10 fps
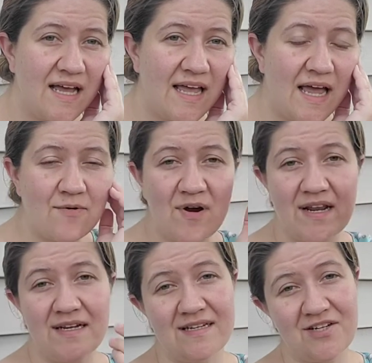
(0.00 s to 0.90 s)
I, I
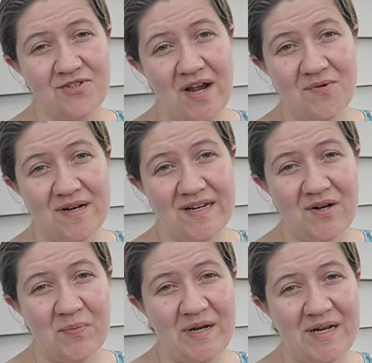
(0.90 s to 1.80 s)
ran in, I tried to run an
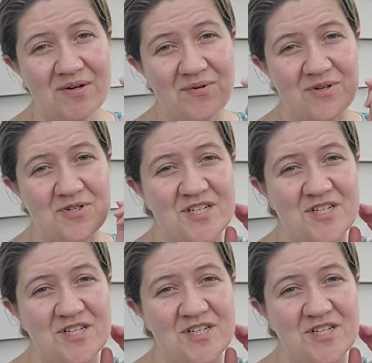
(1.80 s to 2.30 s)
intermediate course,